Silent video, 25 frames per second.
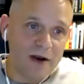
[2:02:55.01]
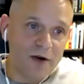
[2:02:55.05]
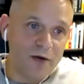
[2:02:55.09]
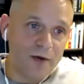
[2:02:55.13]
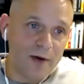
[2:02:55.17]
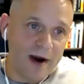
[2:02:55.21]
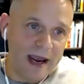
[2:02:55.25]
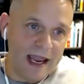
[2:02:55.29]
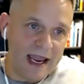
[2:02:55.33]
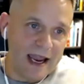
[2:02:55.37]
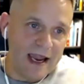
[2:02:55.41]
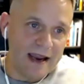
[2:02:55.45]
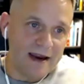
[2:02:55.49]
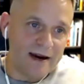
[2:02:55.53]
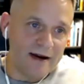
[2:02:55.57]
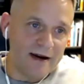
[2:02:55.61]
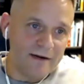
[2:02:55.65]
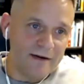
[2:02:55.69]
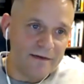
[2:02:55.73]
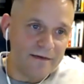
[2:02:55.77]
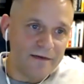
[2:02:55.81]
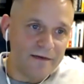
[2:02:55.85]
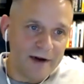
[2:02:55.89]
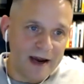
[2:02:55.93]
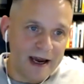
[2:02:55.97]

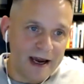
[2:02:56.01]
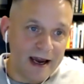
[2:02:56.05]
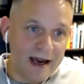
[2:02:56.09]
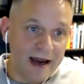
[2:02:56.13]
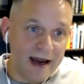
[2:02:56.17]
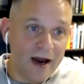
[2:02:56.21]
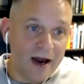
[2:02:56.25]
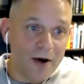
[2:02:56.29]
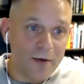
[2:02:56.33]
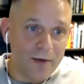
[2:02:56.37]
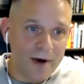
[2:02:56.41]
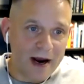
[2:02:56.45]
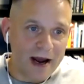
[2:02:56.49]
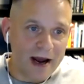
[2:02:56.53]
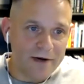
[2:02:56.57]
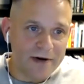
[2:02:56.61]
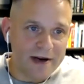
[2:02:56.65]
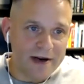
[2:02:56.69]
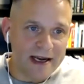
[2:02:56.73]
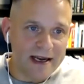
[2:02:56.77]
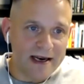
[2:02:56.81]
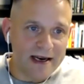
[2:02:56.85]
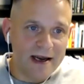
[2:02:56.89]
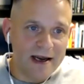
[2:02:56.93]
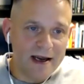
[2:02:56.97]
creative uh,
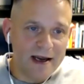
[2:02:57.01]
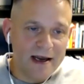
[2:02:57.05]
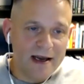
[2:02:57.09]
around it.